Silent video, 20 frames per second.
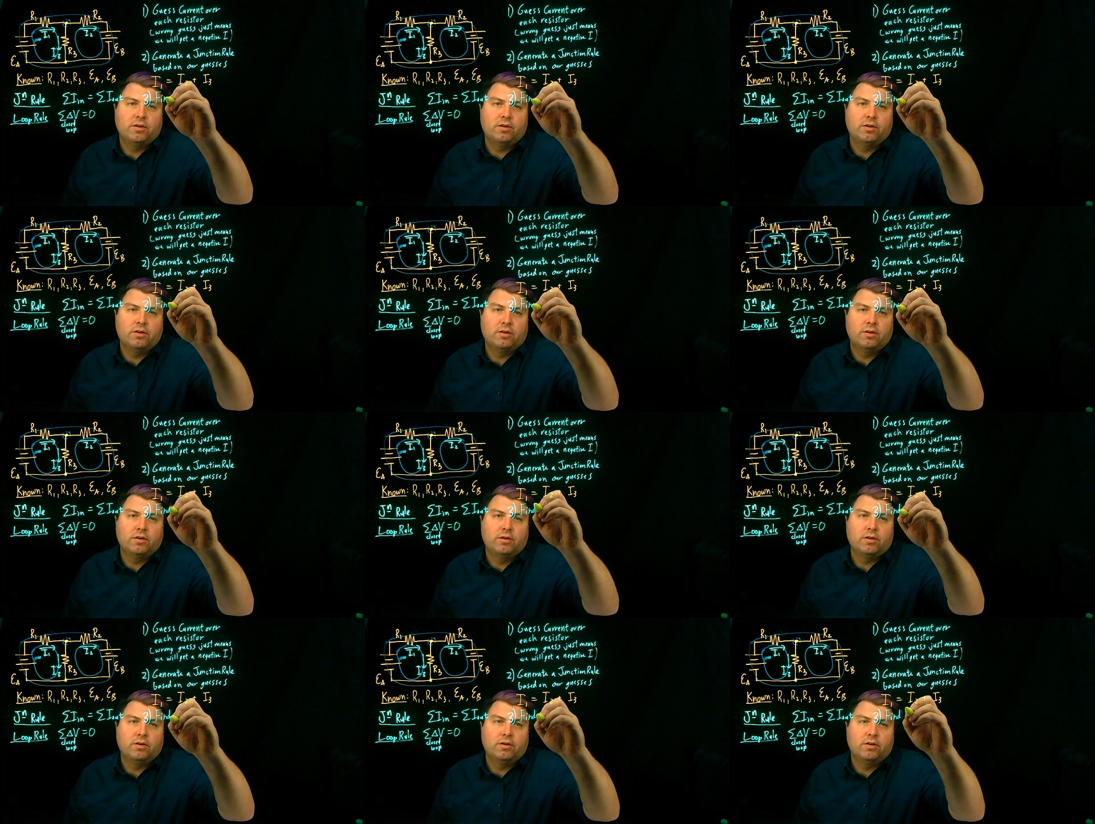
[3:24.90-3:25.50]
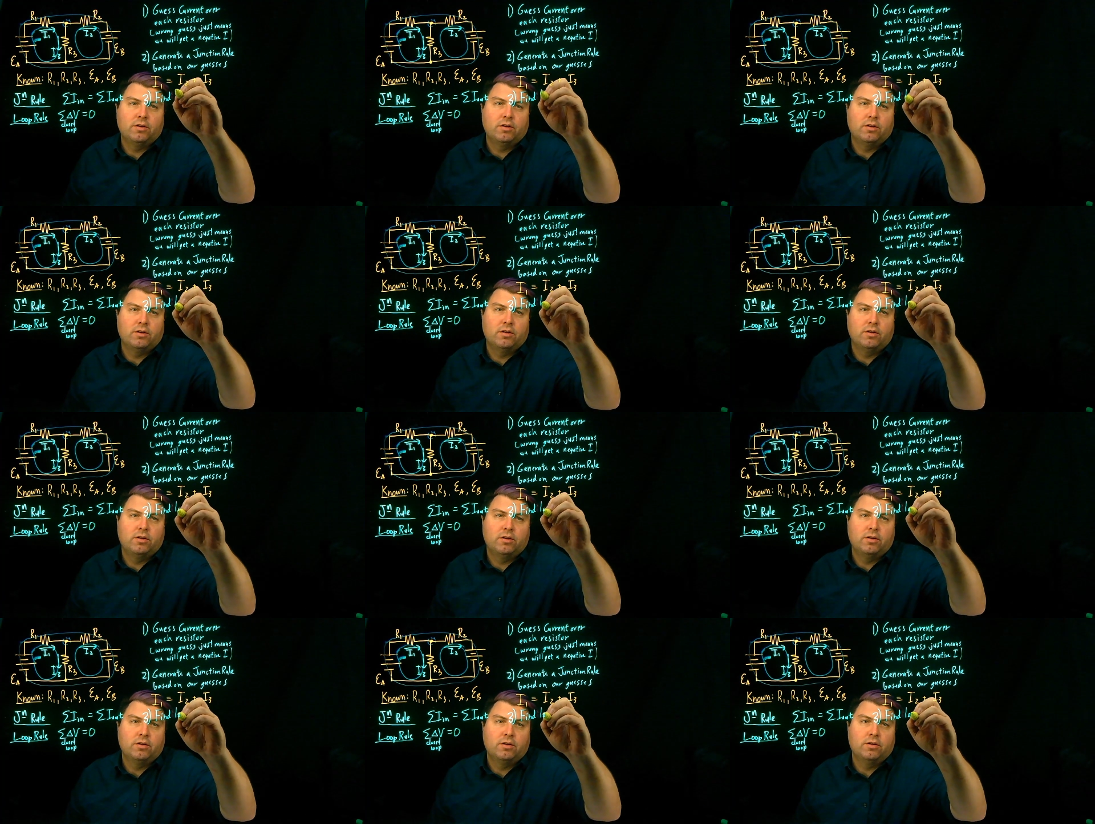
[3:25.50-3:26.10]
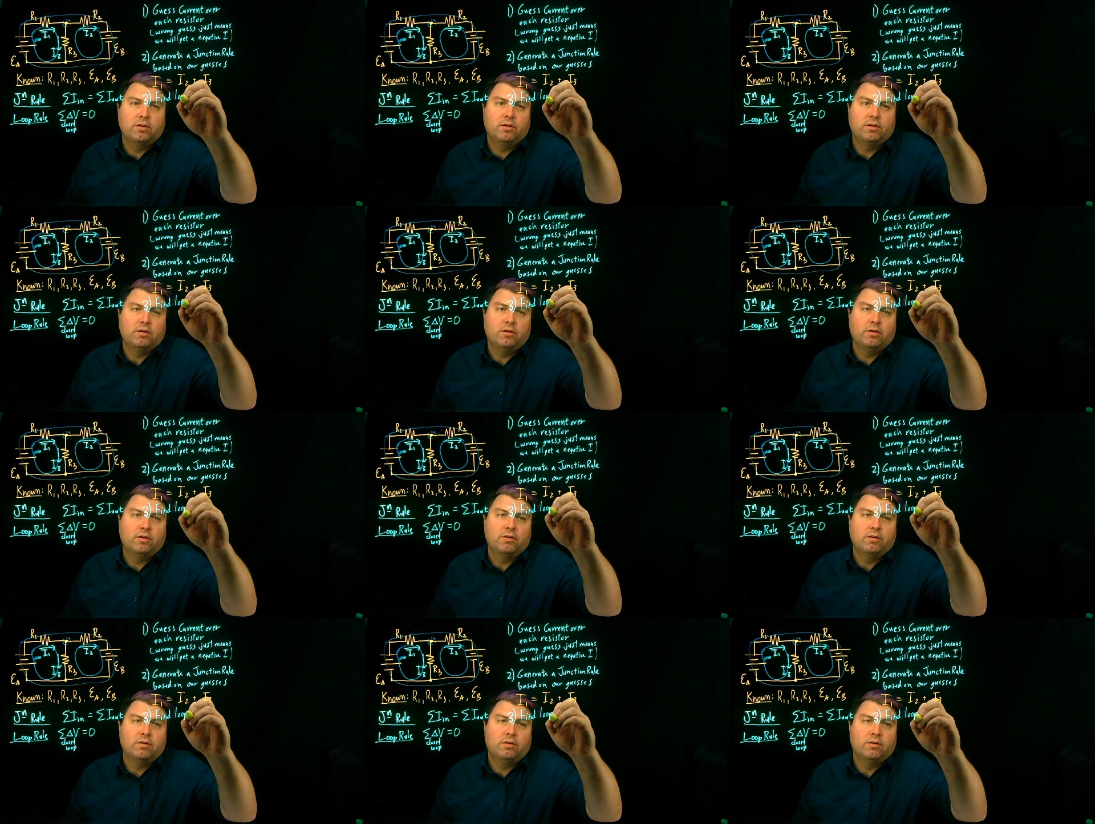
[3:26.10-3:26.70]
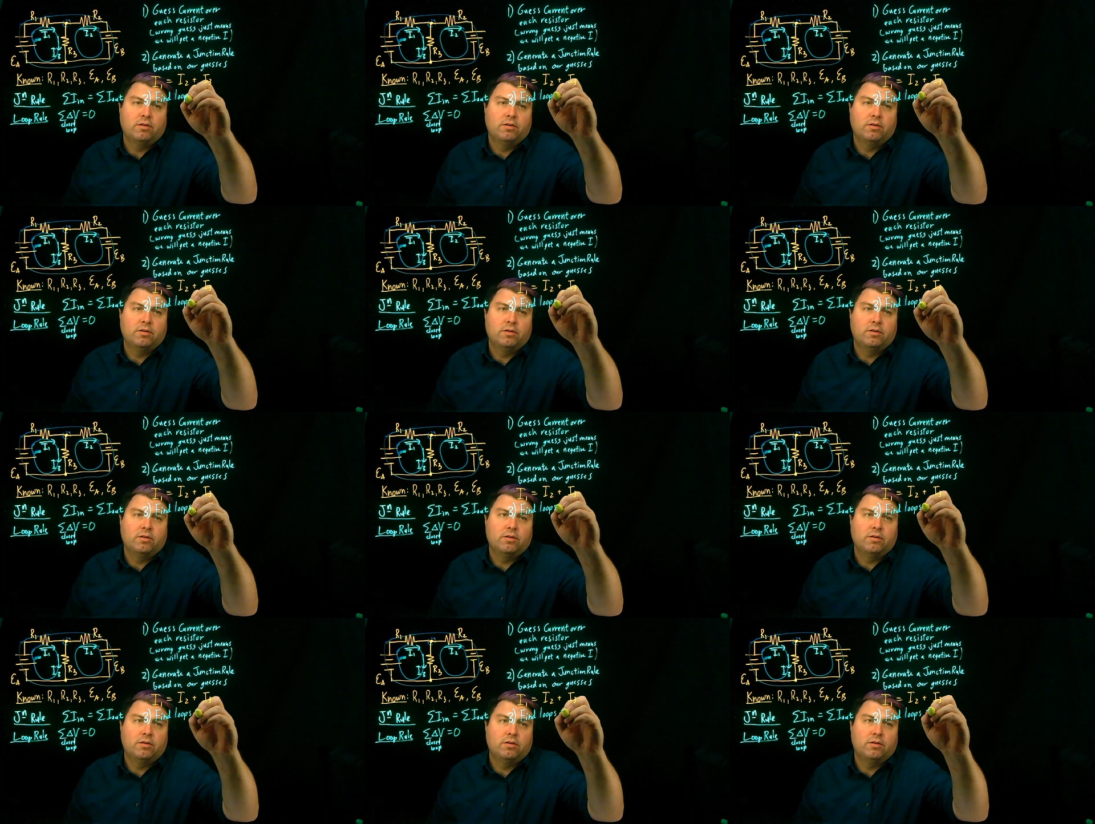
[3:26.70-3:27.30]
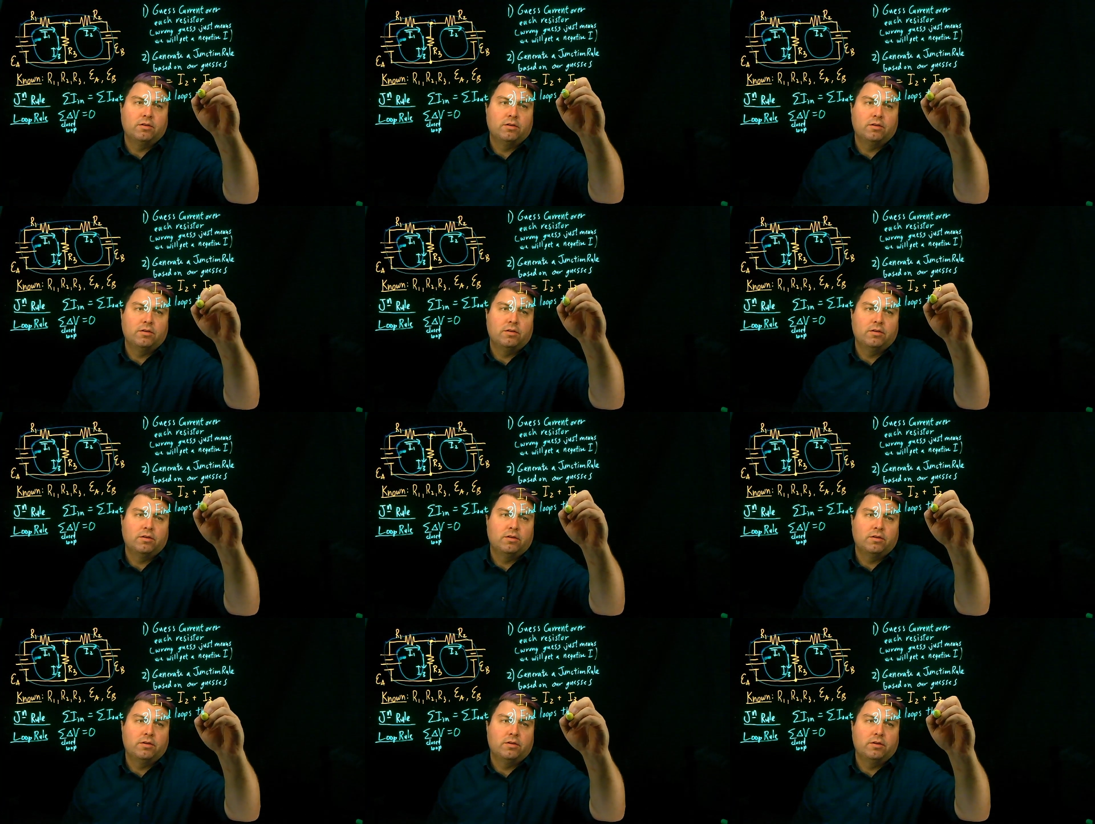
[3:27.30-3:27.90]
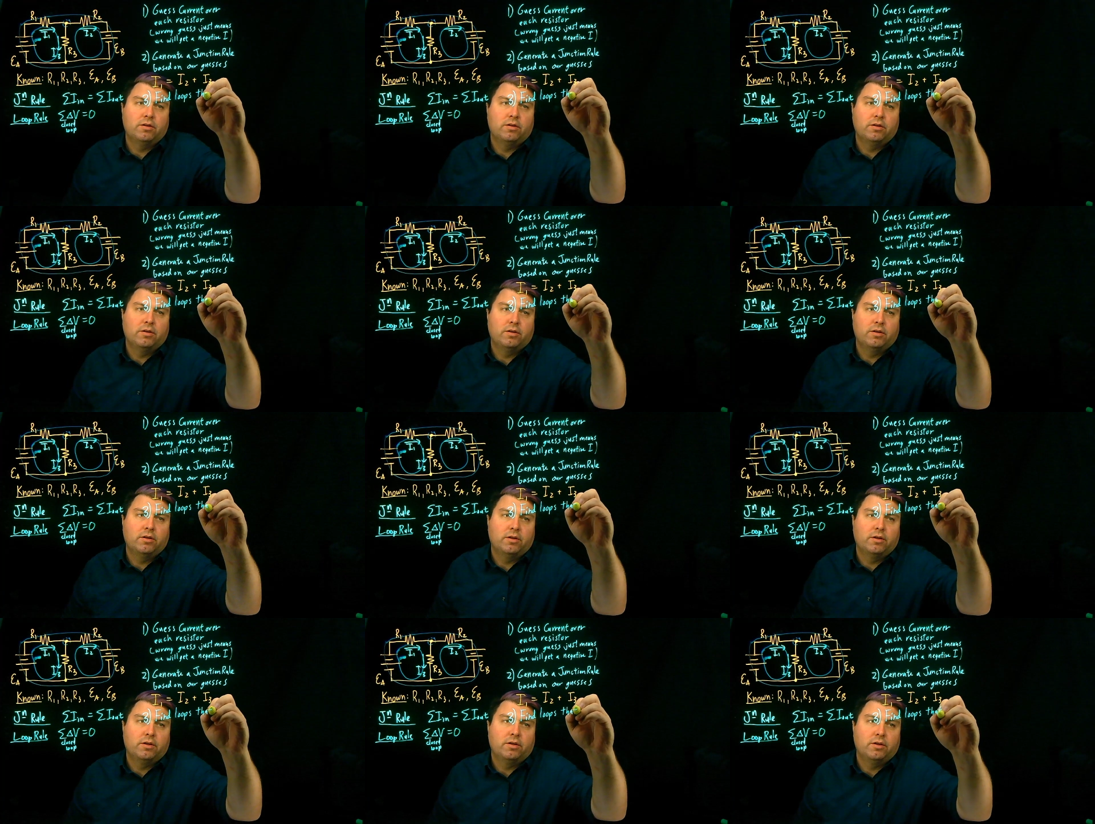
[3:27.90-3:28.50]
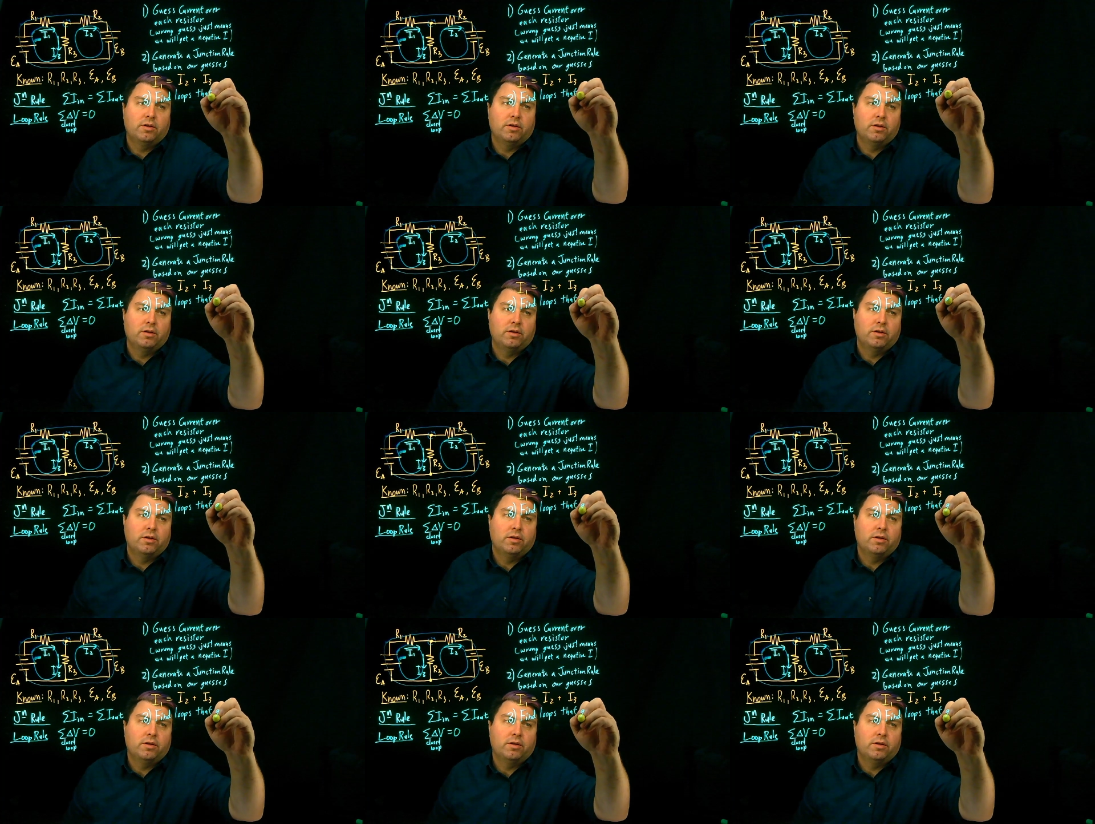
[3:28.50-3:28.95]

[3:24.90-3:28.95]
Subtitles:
(no one is talking)